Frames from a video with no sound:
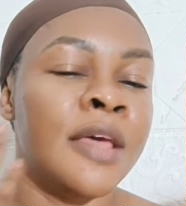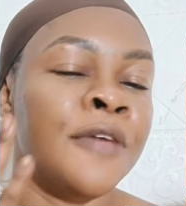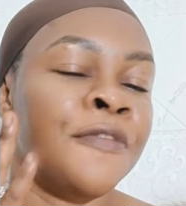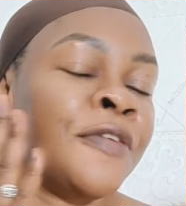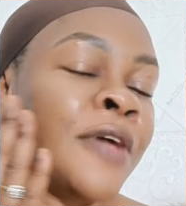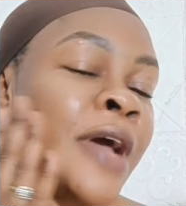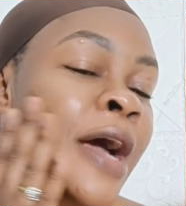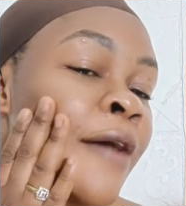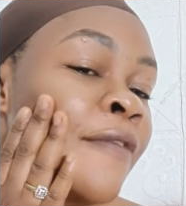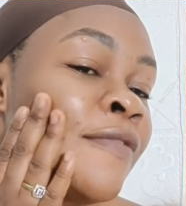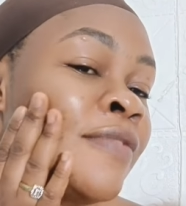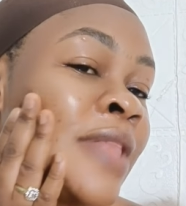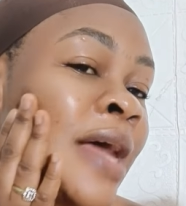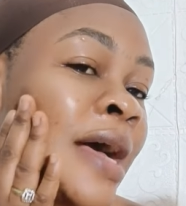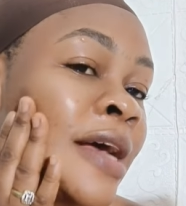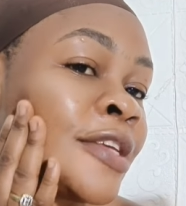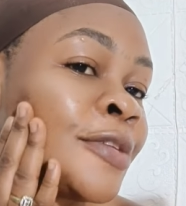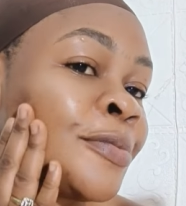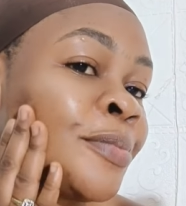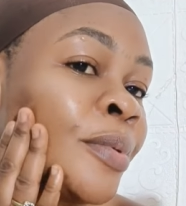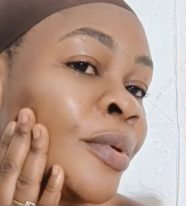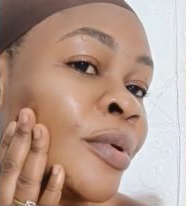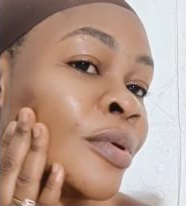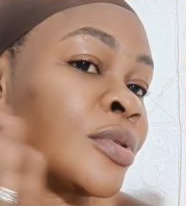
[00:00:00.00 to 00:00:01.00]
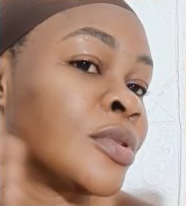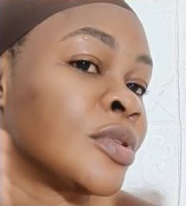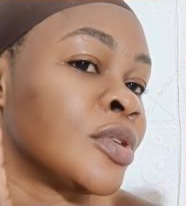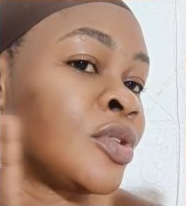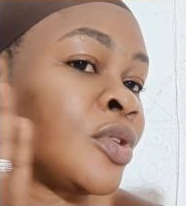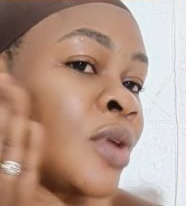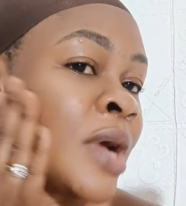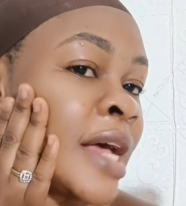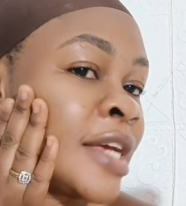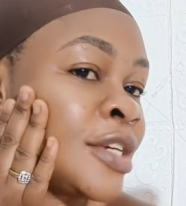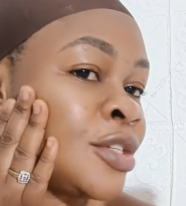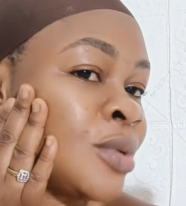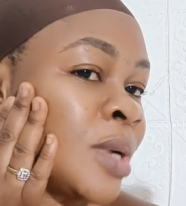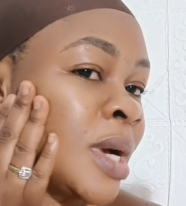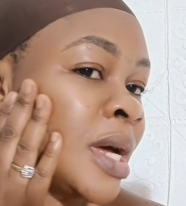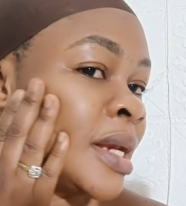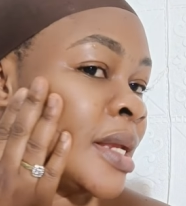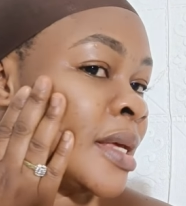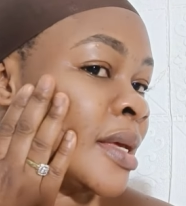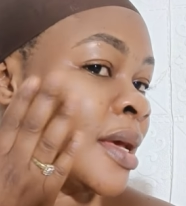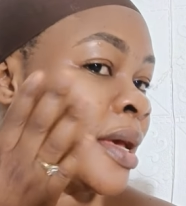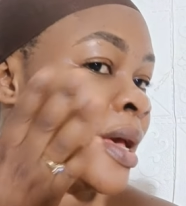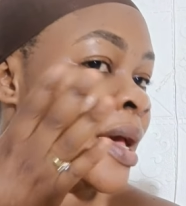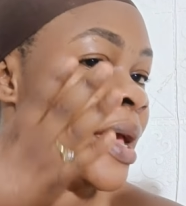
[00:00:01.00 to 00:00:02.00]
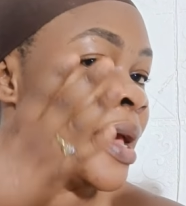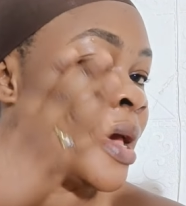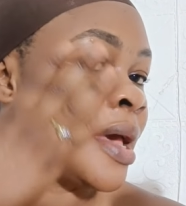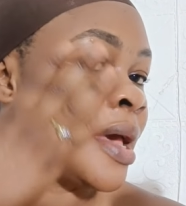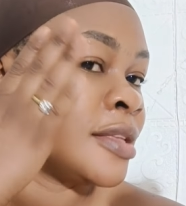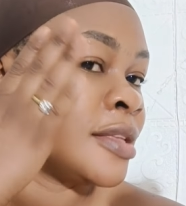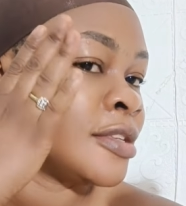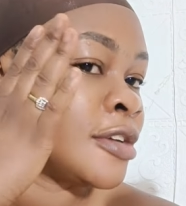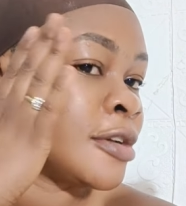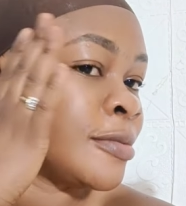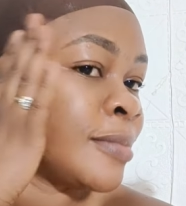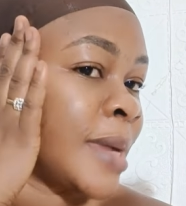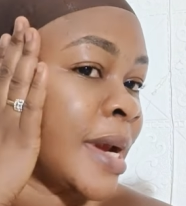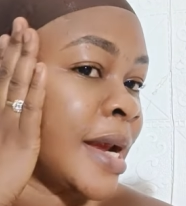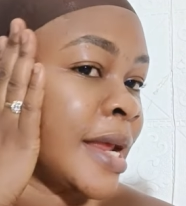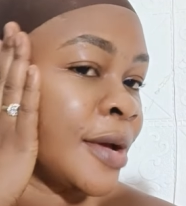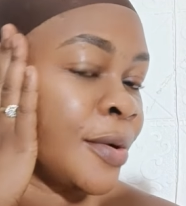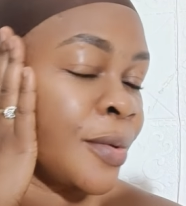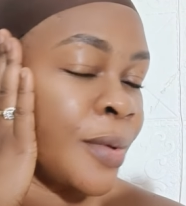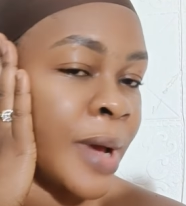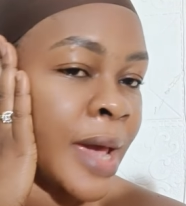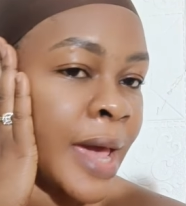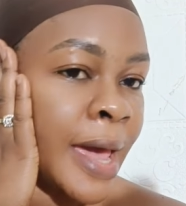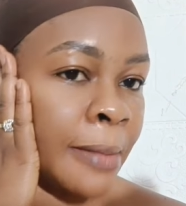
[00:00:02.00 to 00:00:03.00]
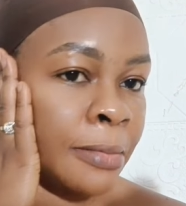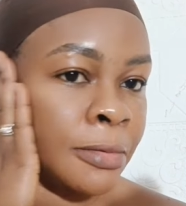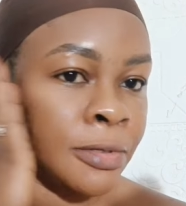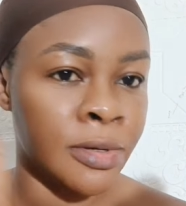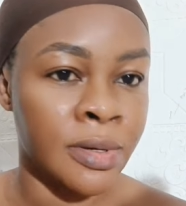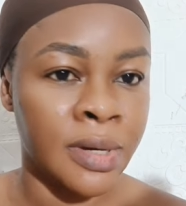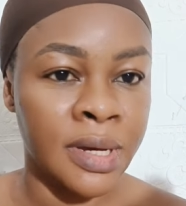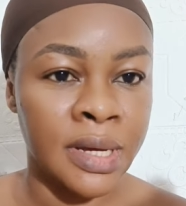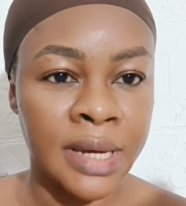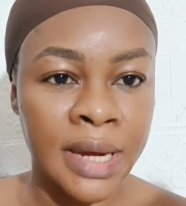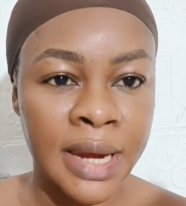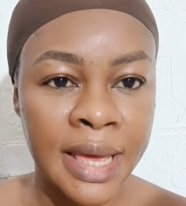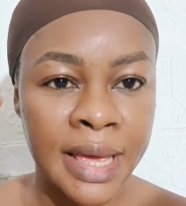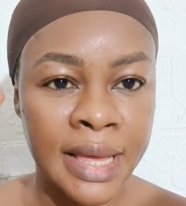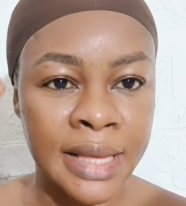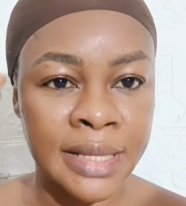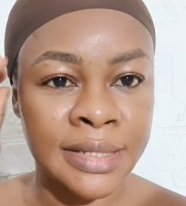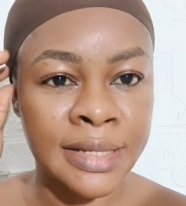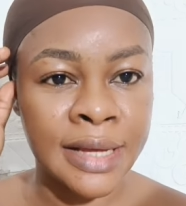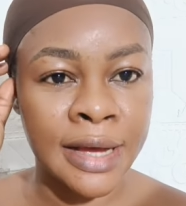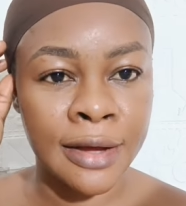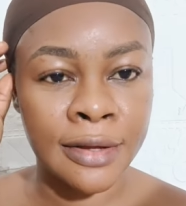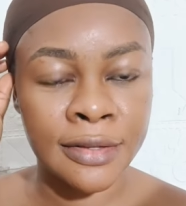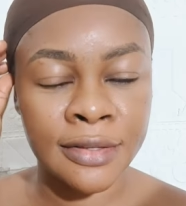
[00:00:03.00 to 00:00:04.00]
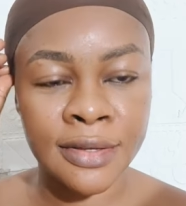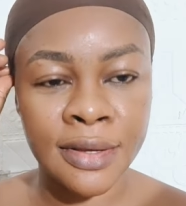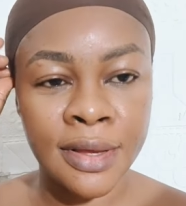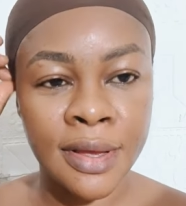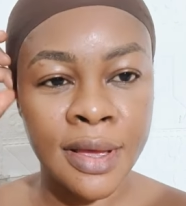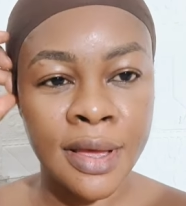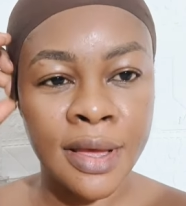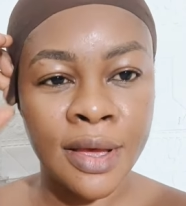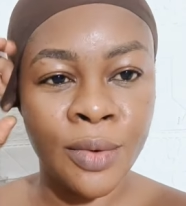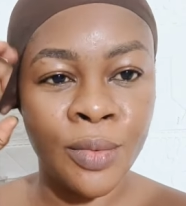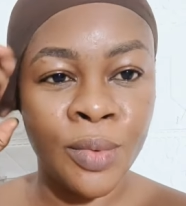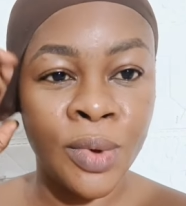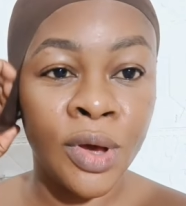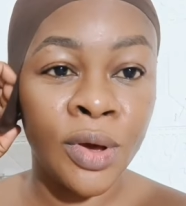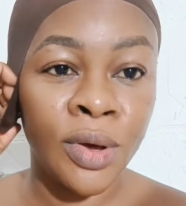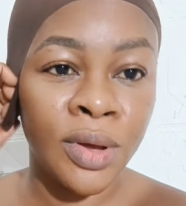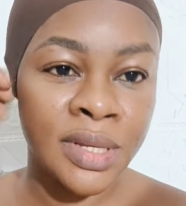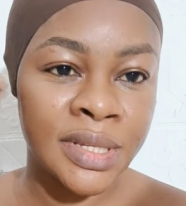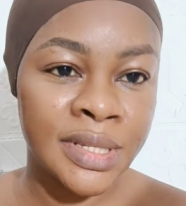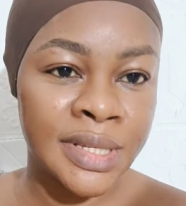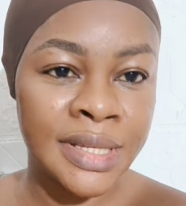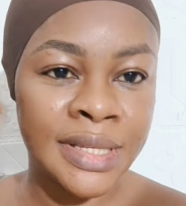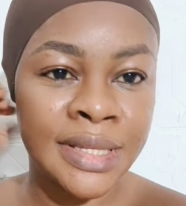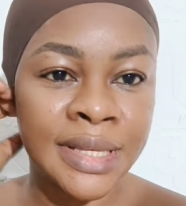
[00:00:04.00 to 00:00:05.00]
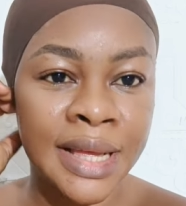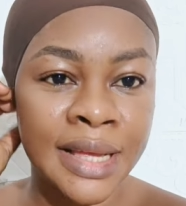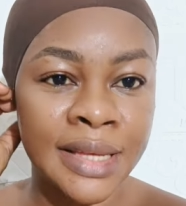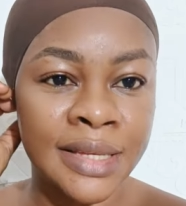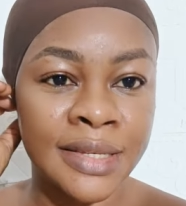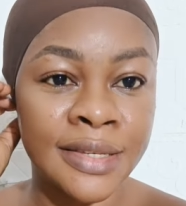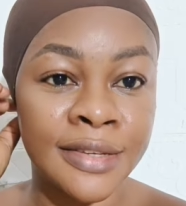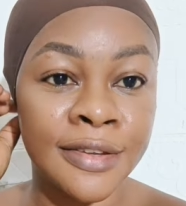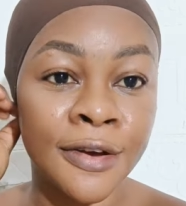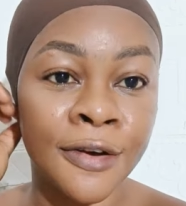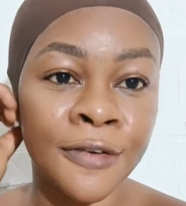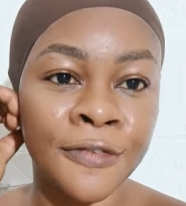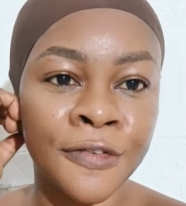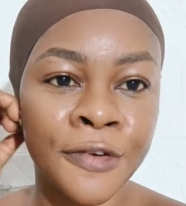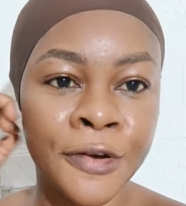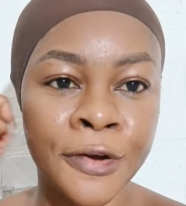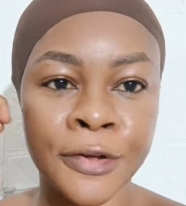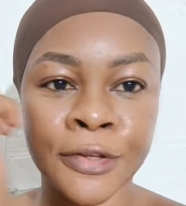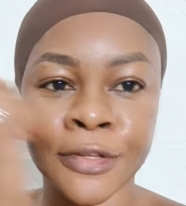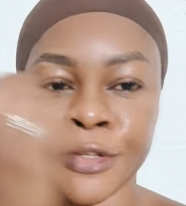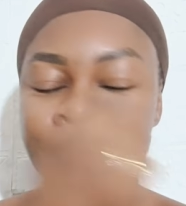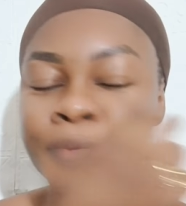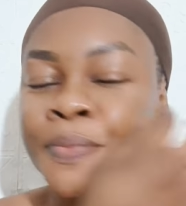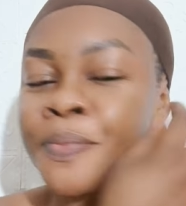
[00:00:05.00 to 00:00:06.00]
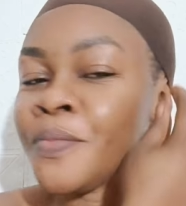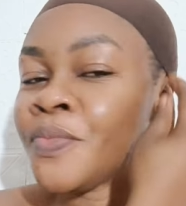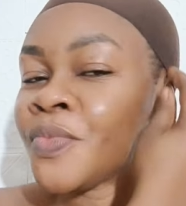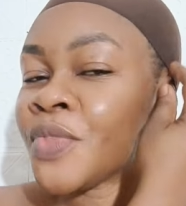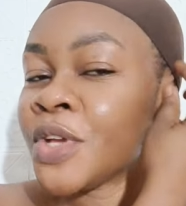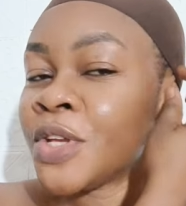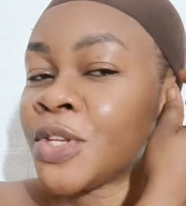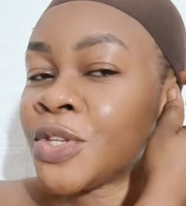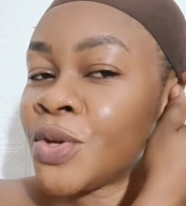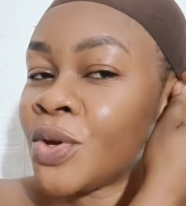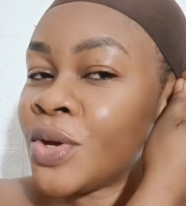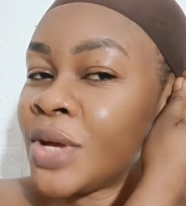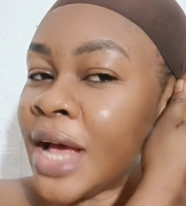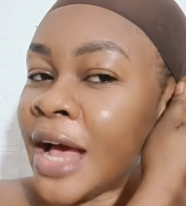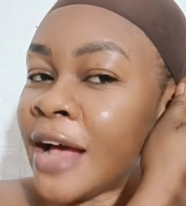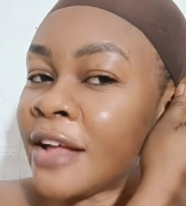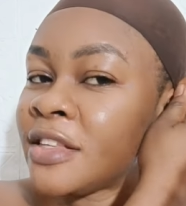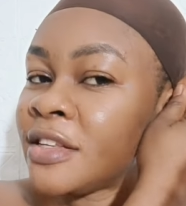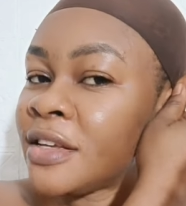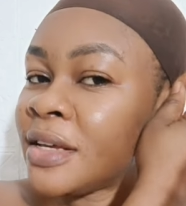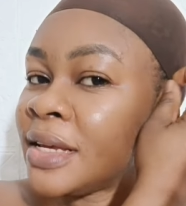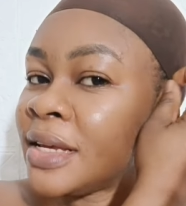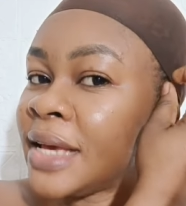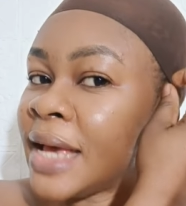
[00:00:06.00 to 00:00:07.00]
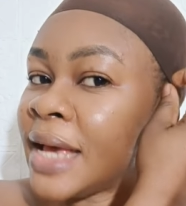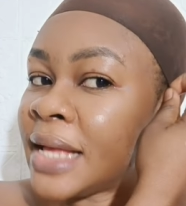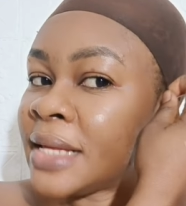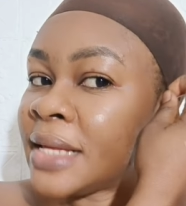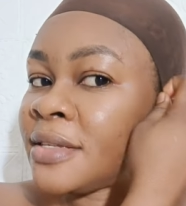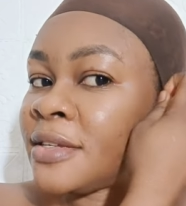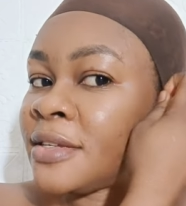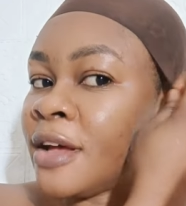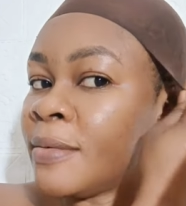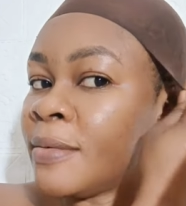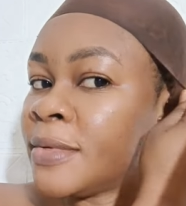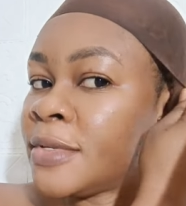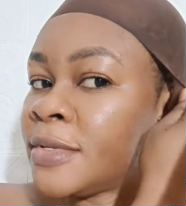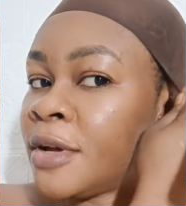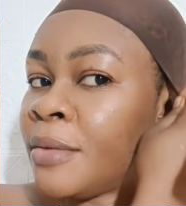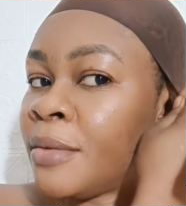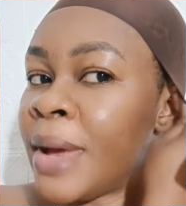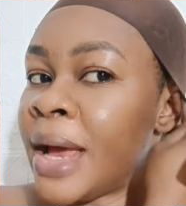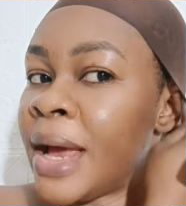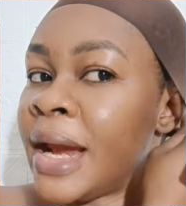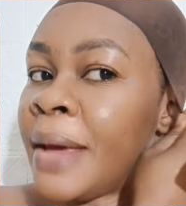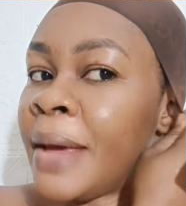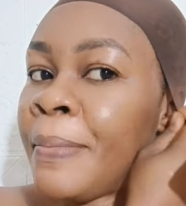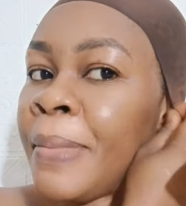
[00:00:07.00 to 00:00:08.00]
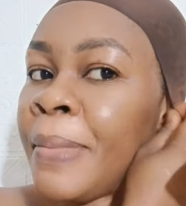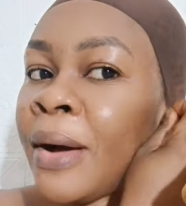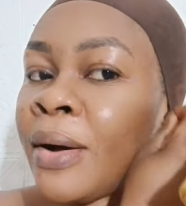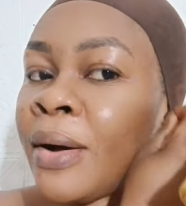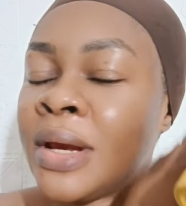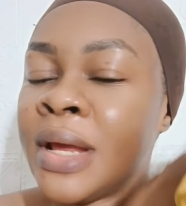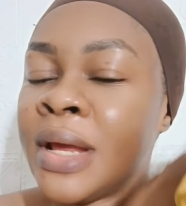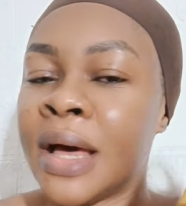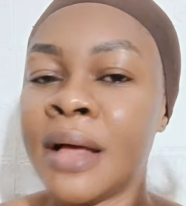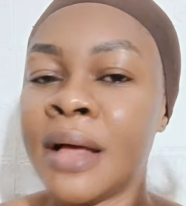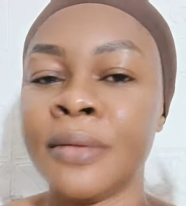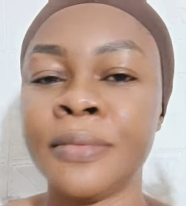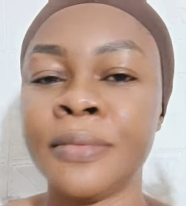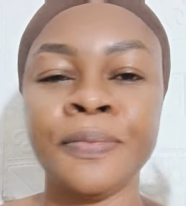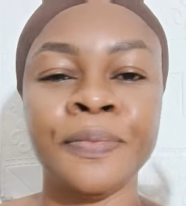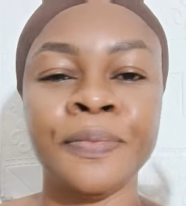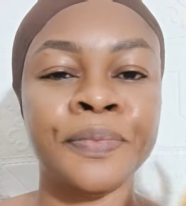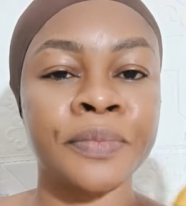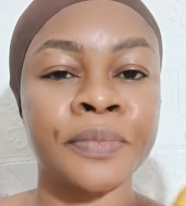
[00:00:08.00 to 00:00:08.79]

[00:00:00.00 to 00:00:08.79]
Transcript: If you have dark spots, gradually, turmeric will help to clear it out with consistency, of course. So you have to get some turmeric powder.